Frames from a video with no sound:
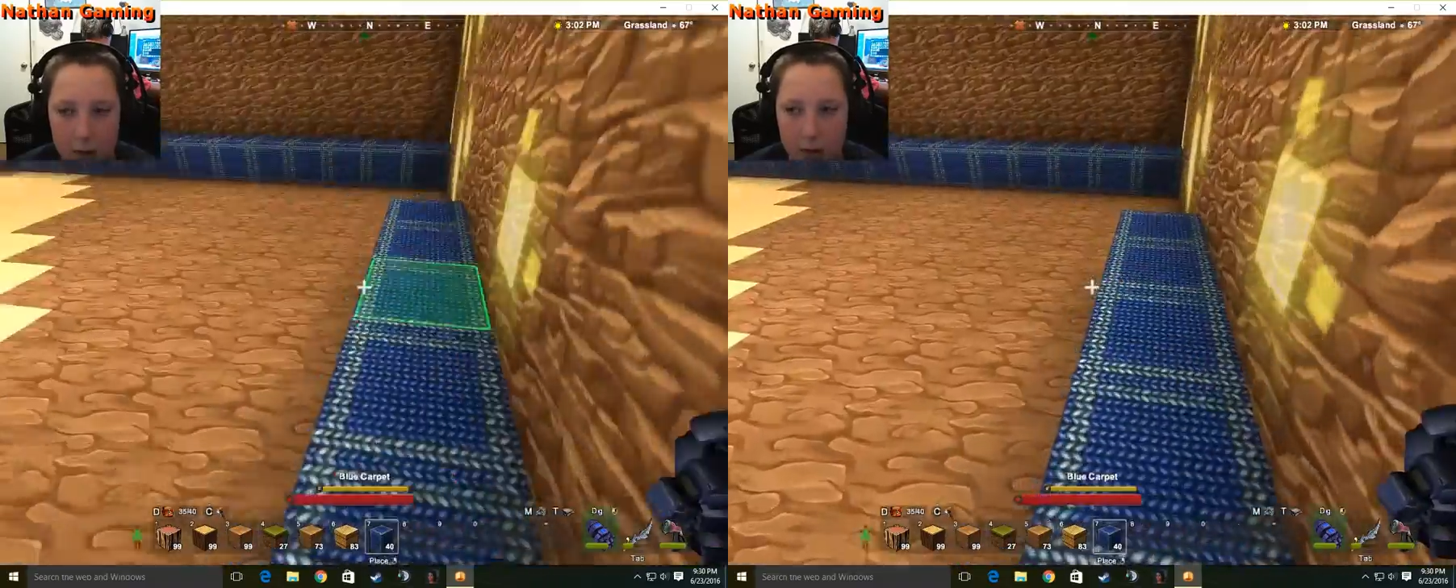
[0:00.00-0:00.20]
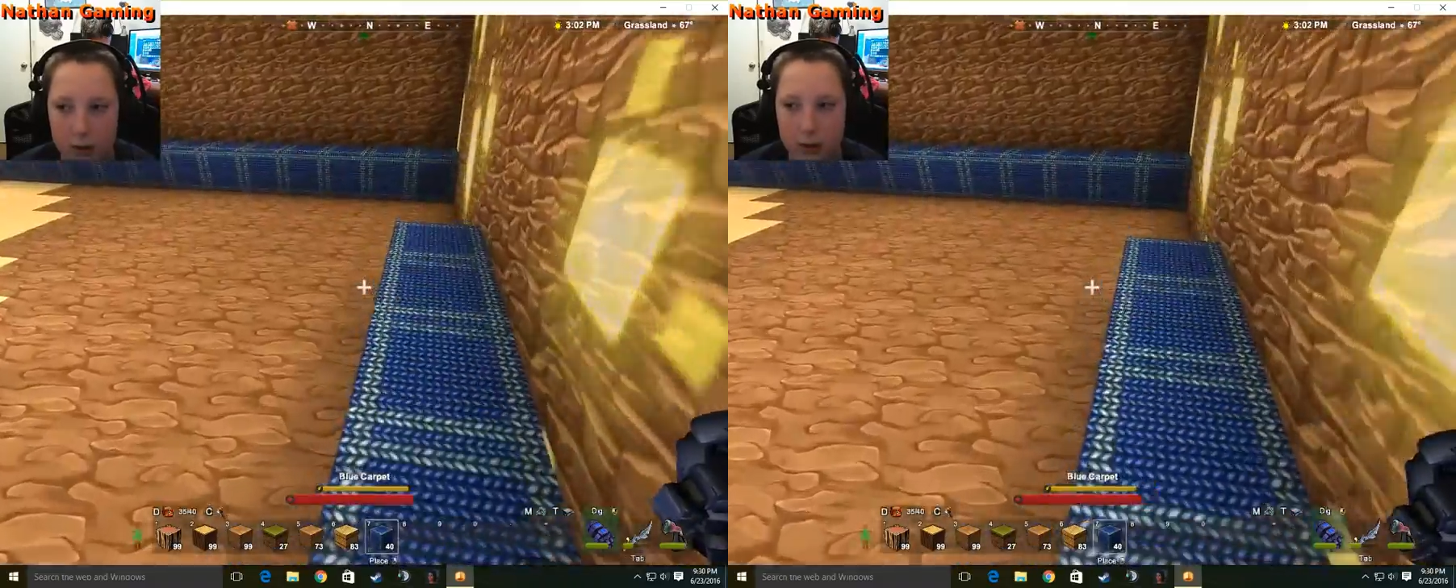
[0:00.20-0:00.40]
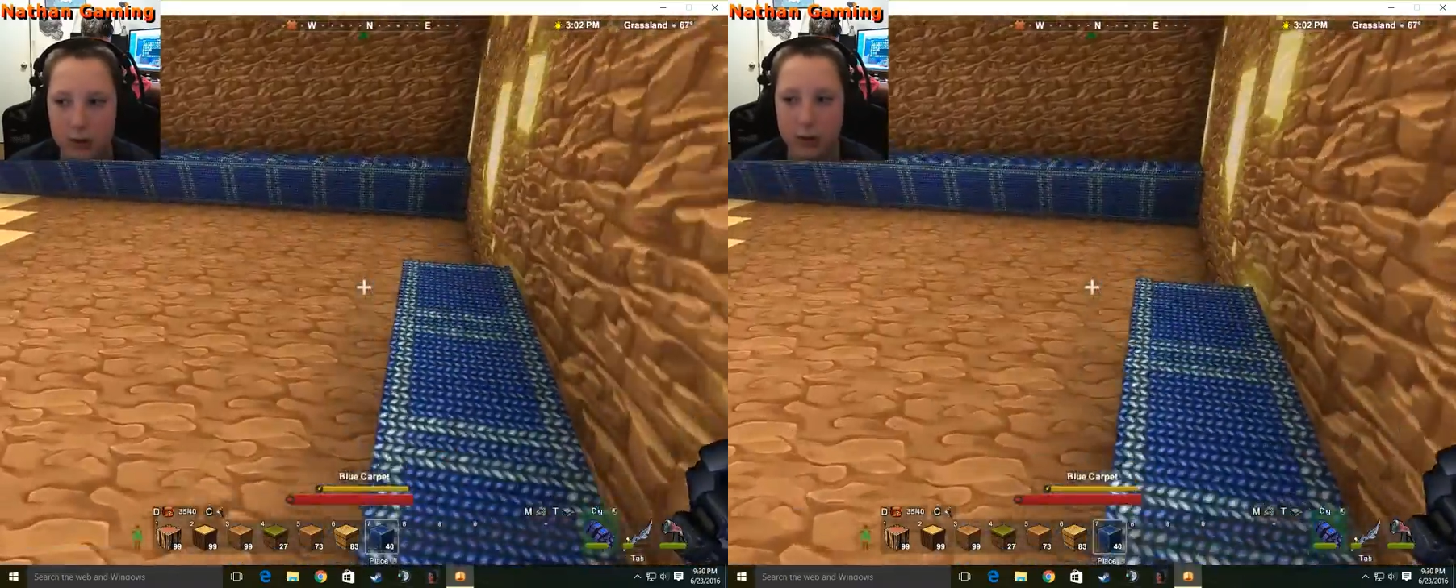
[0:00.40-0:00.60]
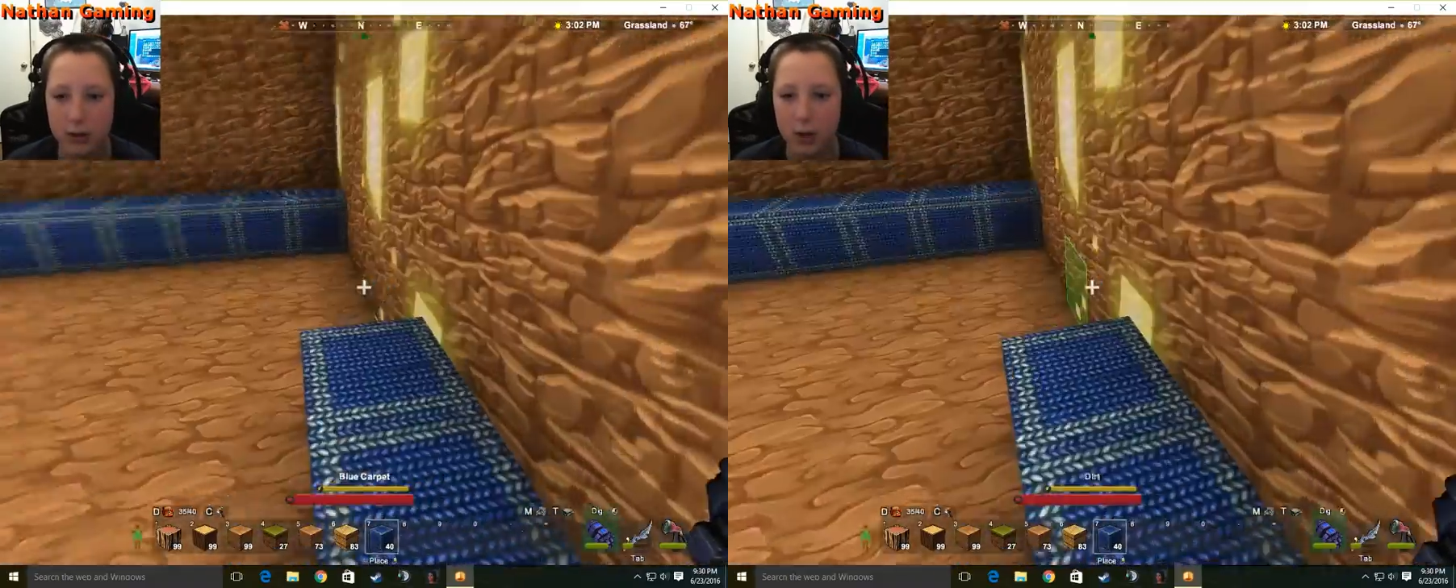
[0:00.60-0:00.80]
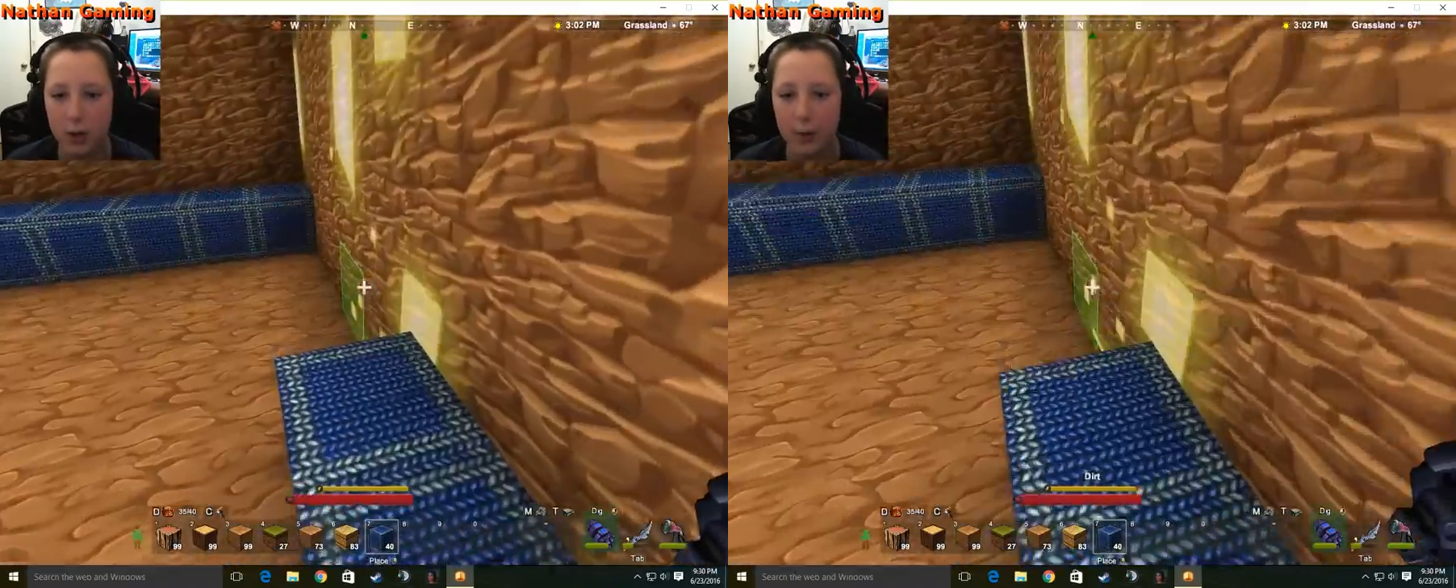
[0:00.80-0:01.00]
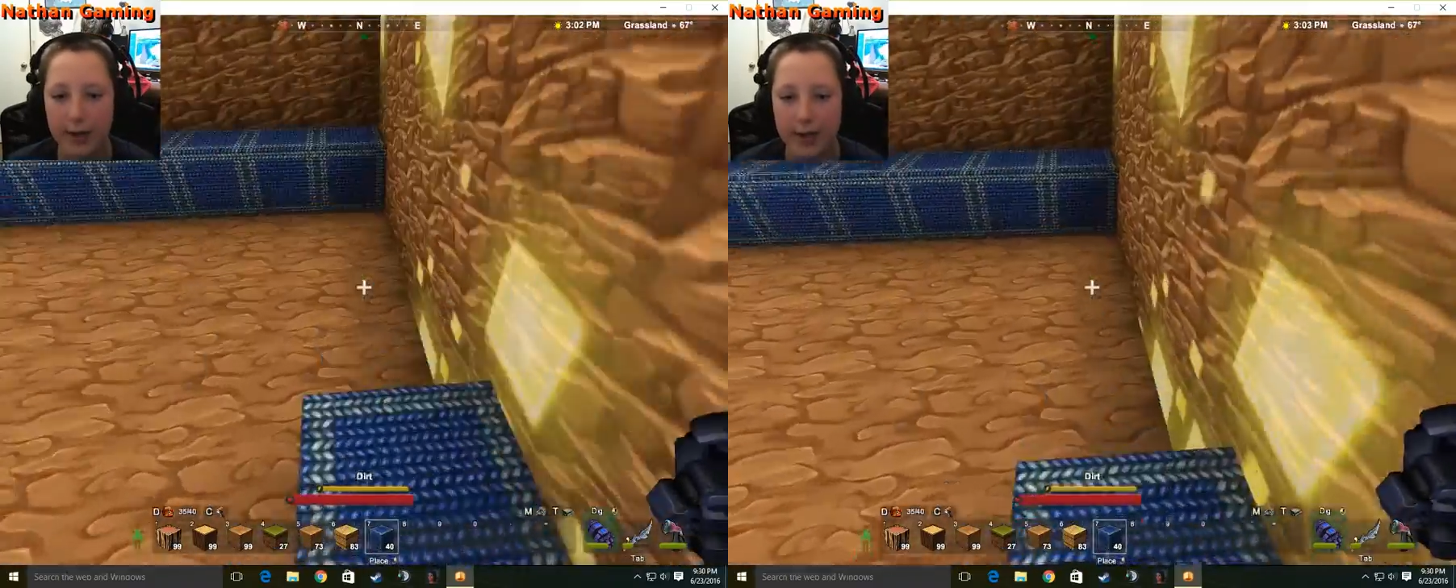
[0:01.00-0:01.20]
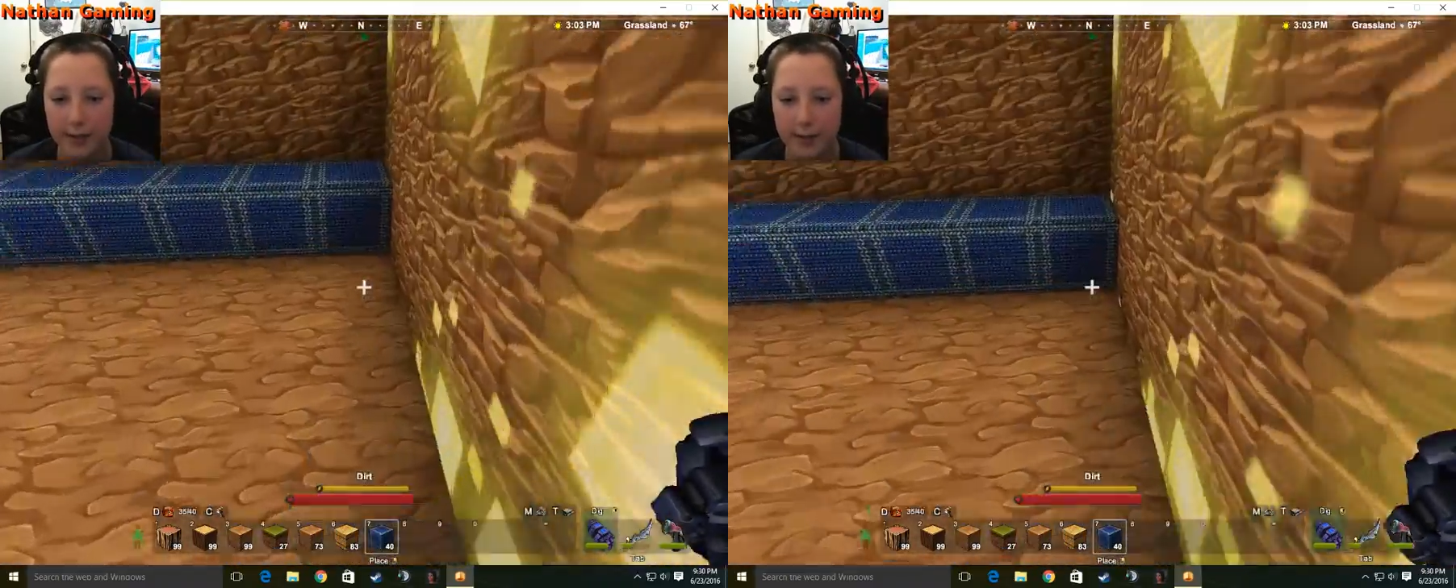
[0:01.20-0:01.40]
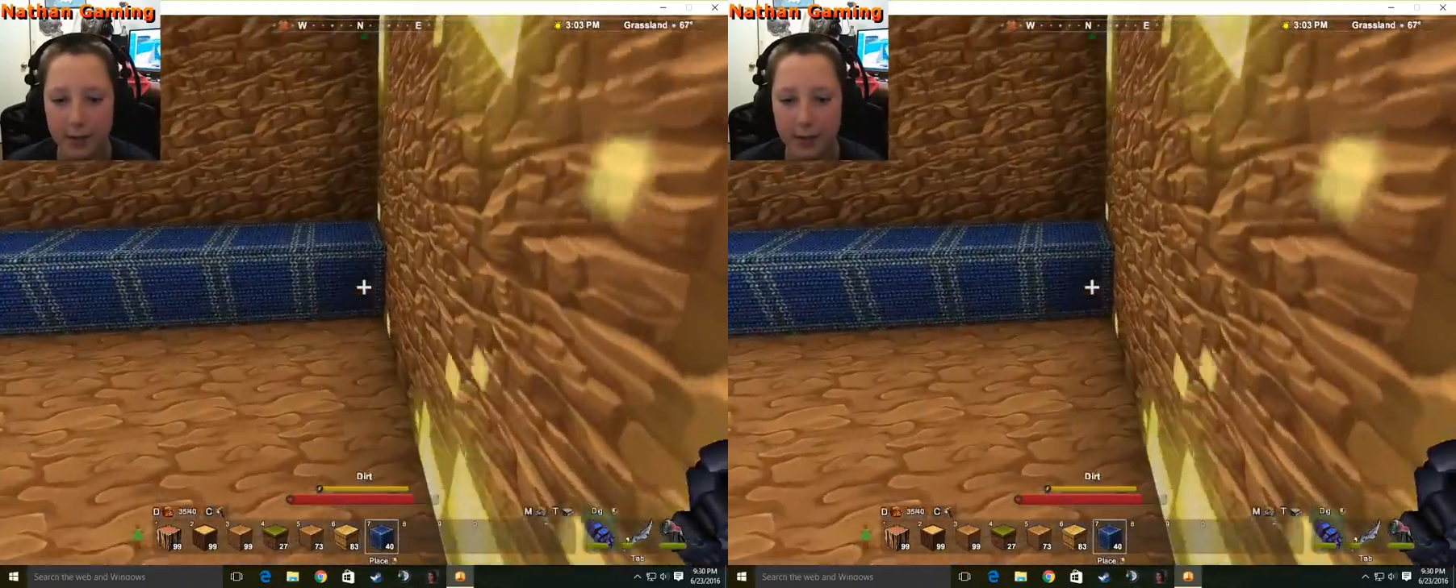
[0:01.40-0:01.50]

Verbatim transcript: so I need to